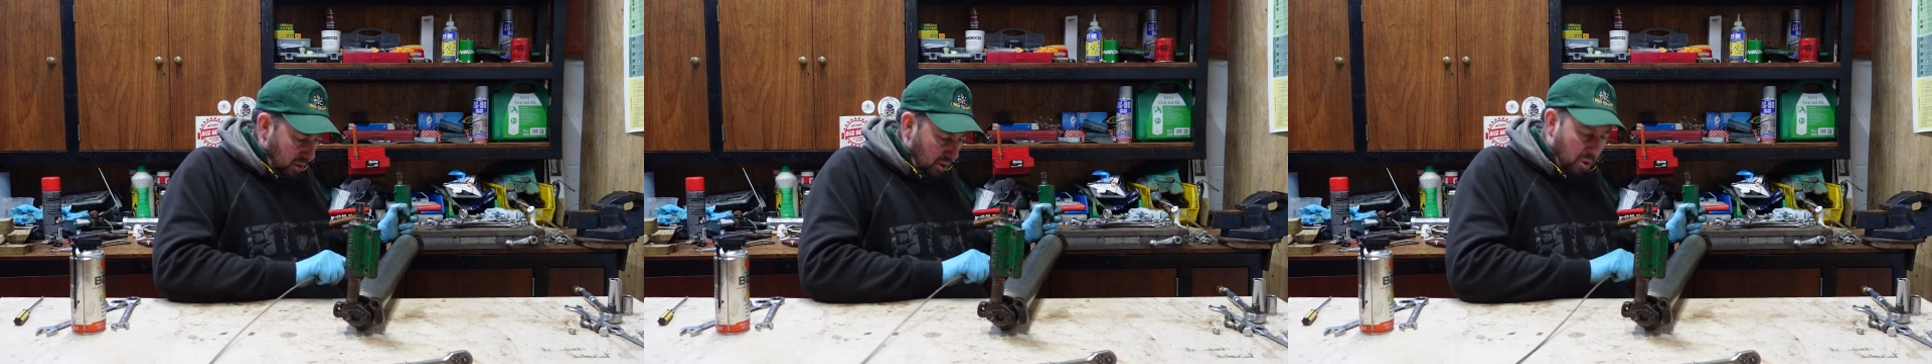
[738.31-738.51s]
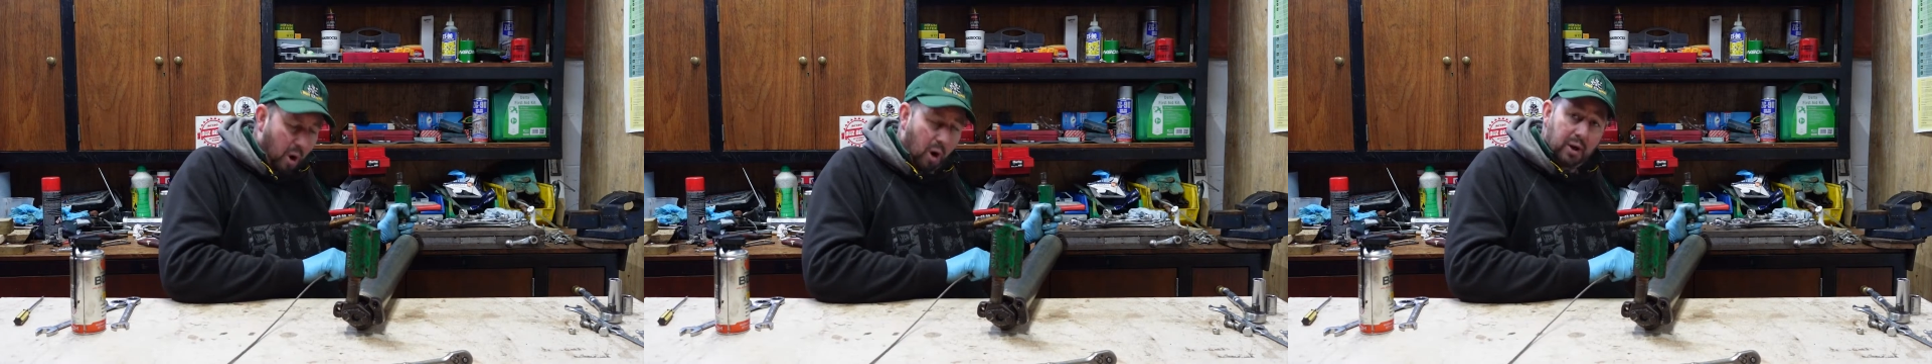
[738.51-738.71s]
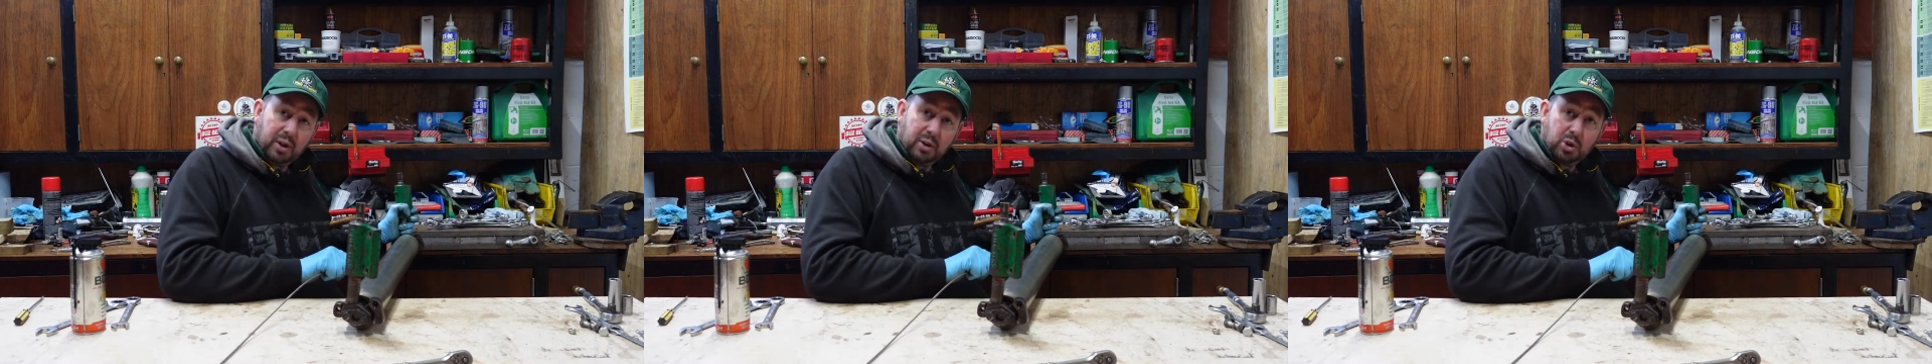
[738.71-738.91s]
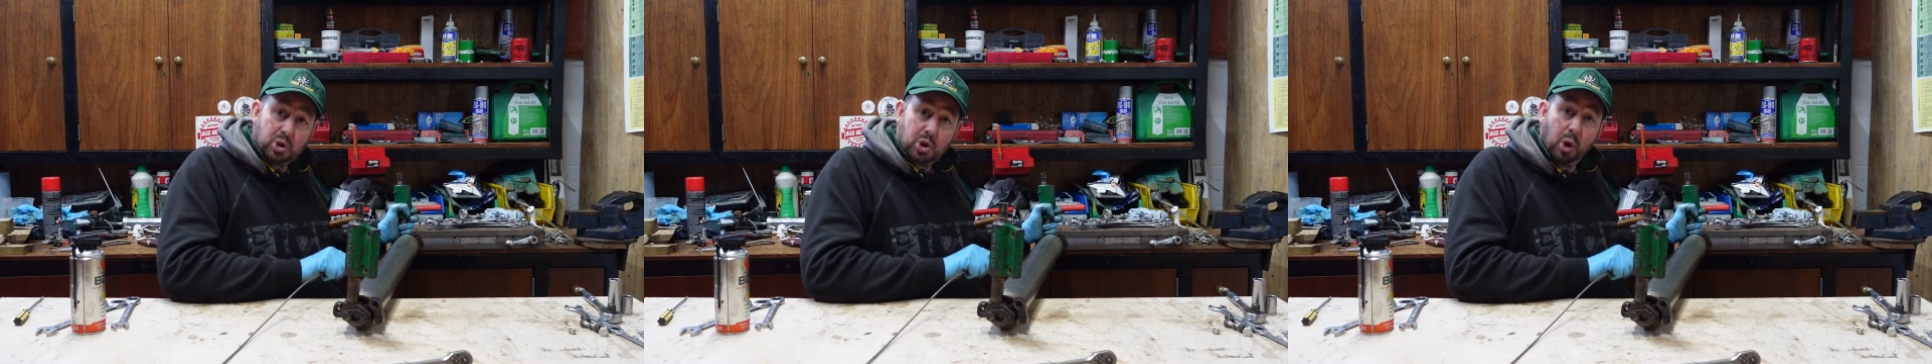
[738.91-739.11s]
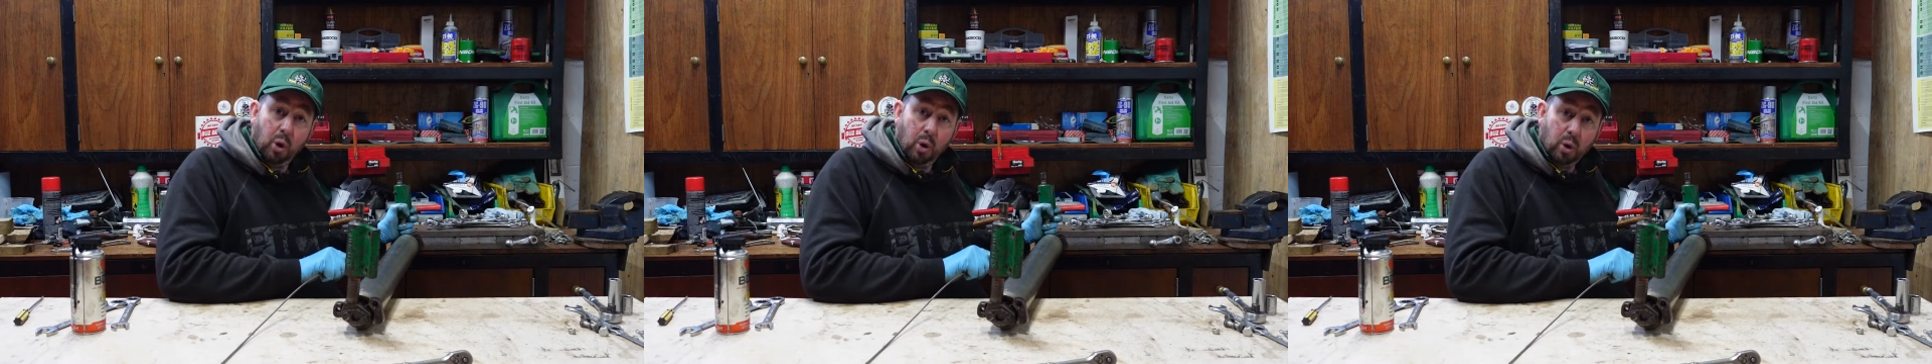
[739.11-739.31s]
quite
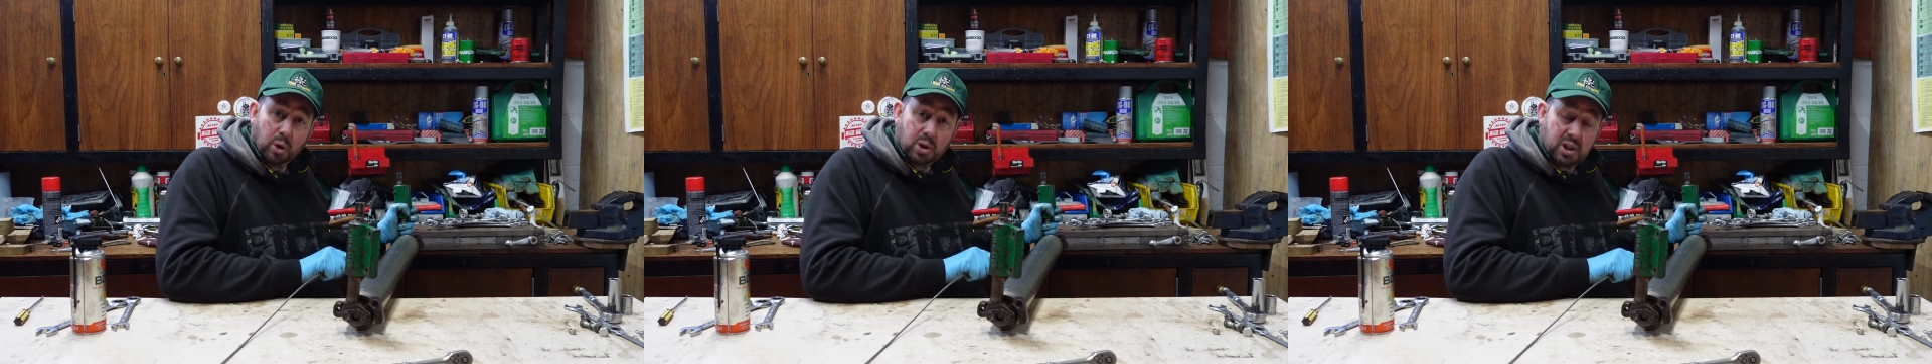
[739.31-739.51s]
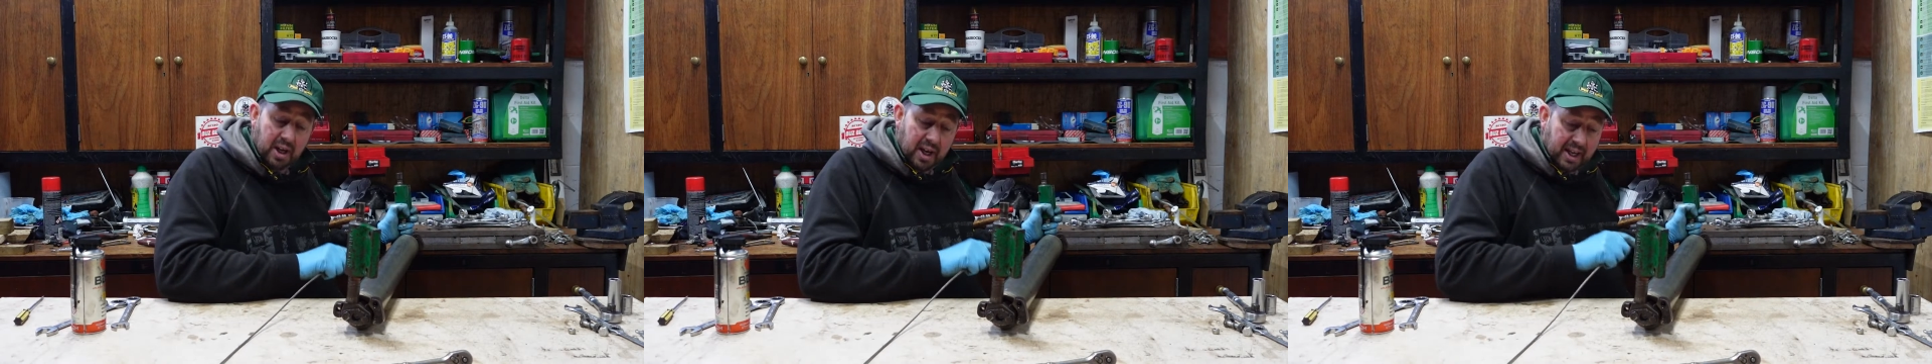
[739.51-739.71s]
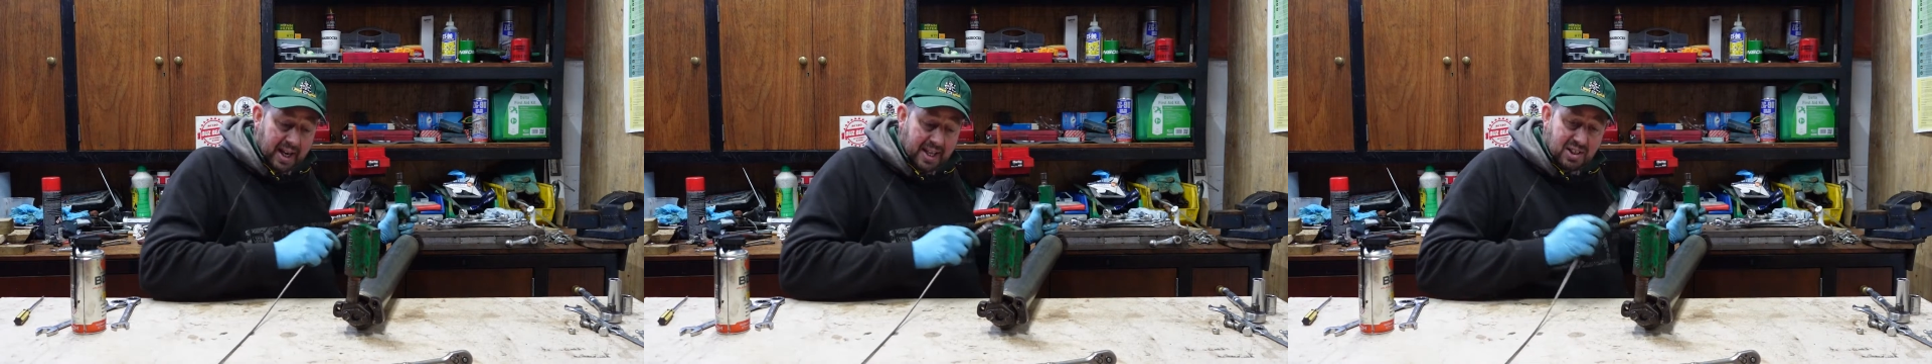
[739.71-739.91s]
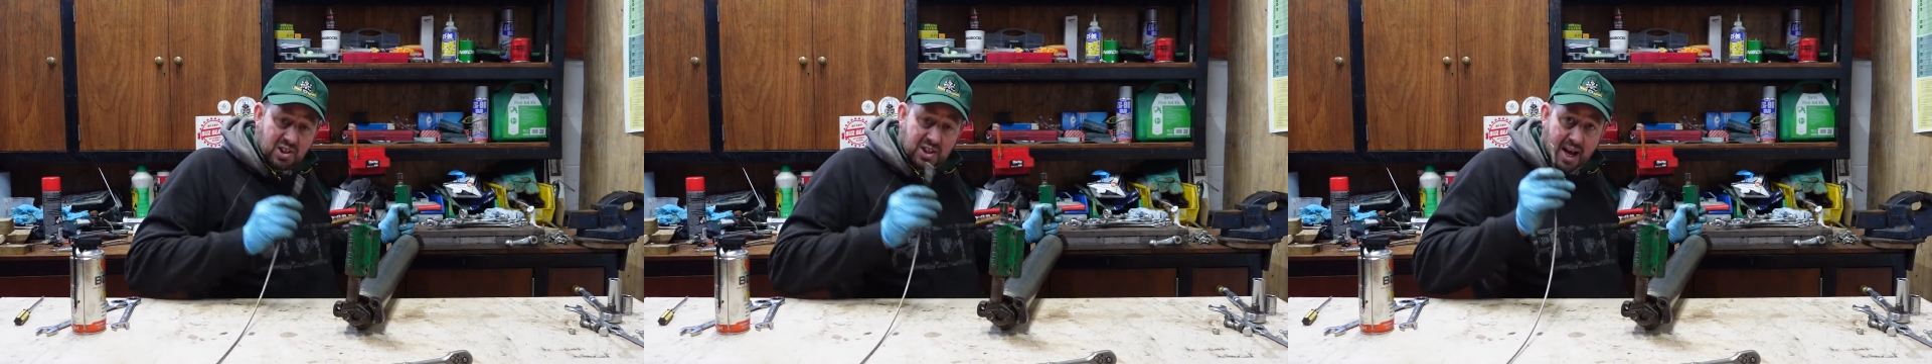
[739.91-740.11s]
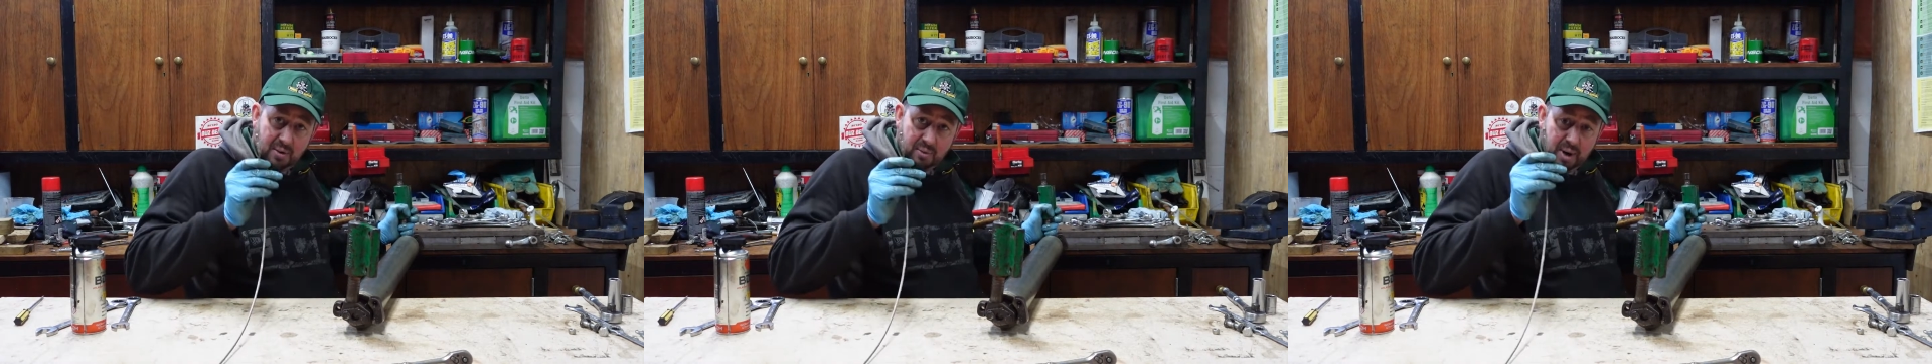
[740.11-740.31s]
taut against
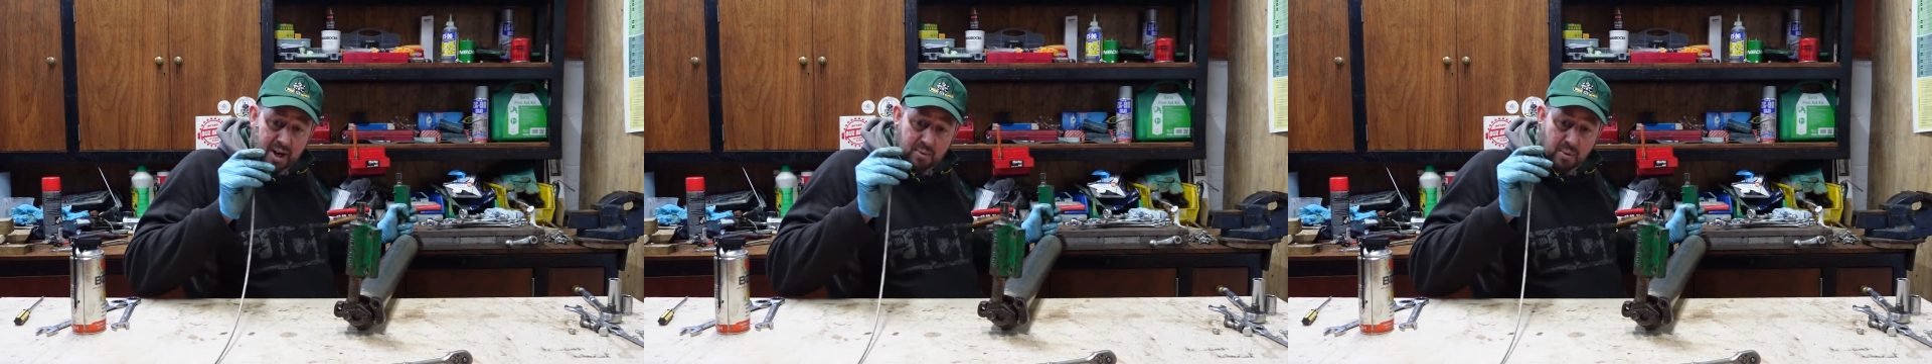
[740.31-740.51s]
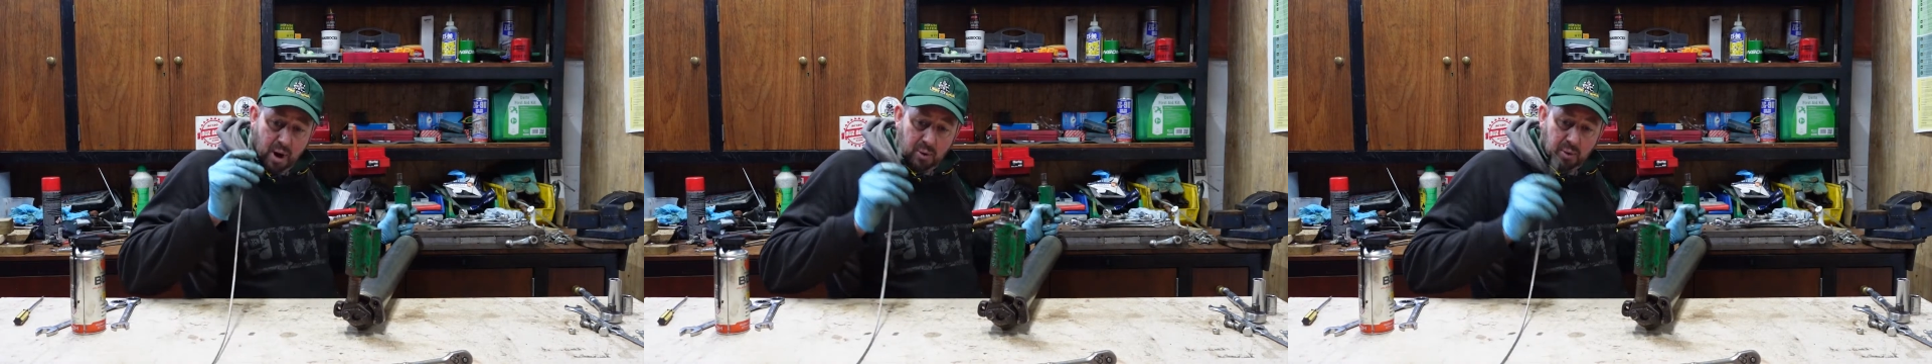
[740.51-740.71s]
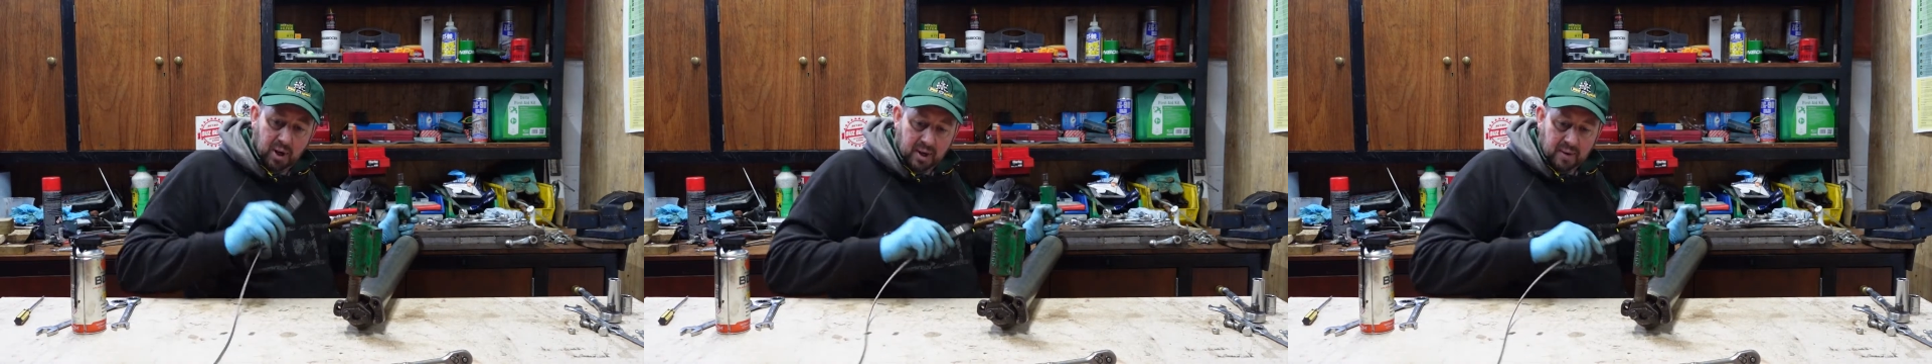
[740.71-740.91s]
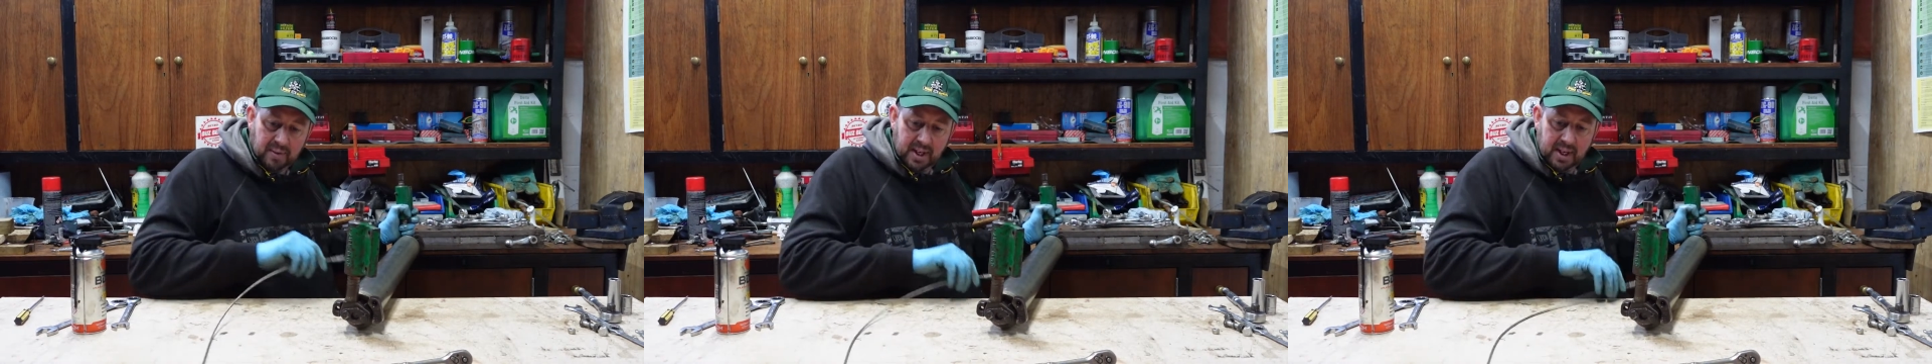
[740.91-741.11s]
that rear roller.